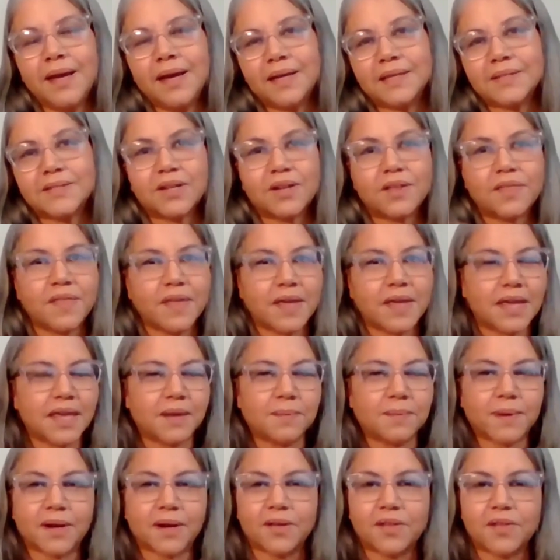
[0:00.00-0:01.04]
I started thinking
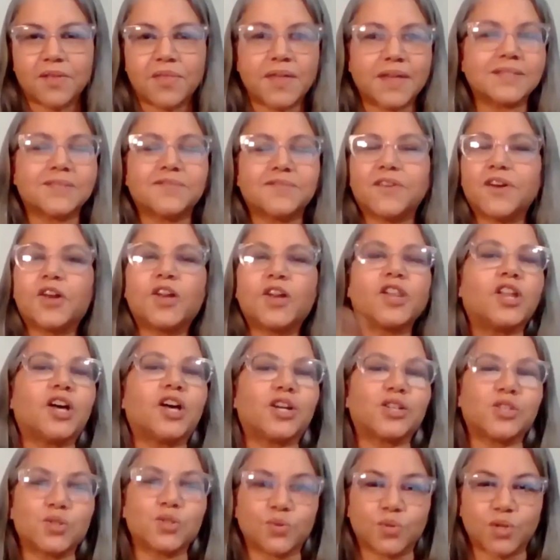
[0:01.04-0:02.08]
about other things. Very
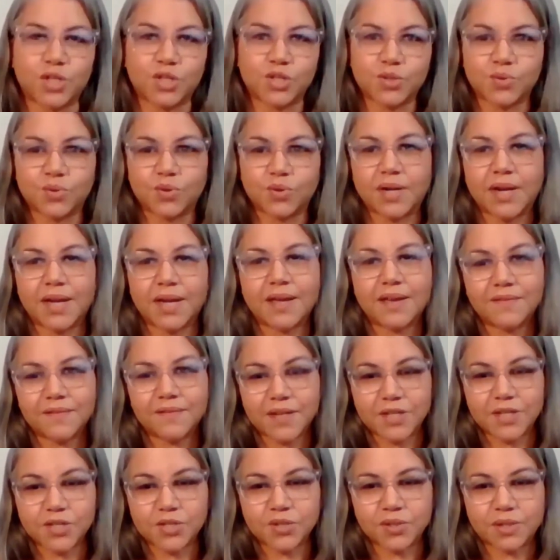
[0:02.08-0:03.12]
long story short, I
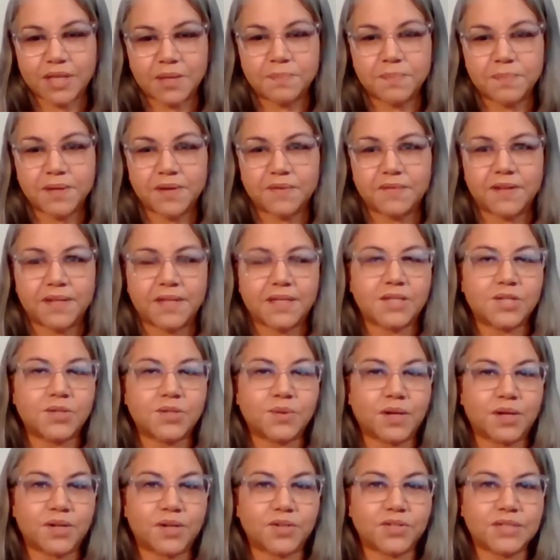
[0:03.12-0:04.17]
eventually pivoted to
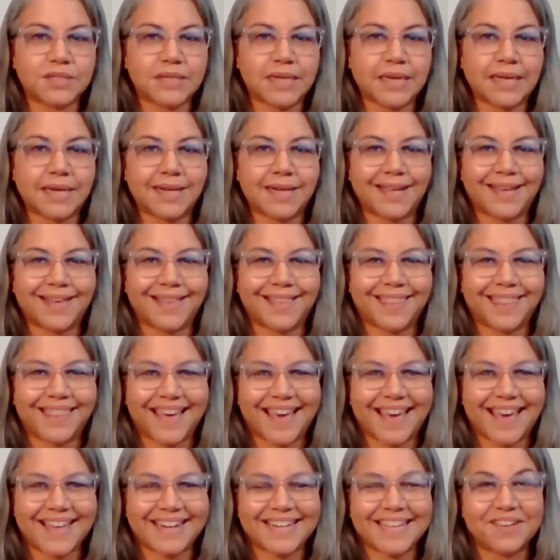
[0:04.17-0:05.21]
understanding
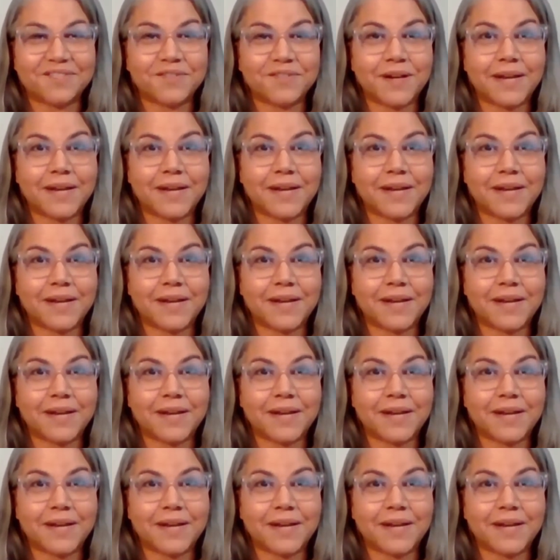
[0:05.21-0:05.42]
that if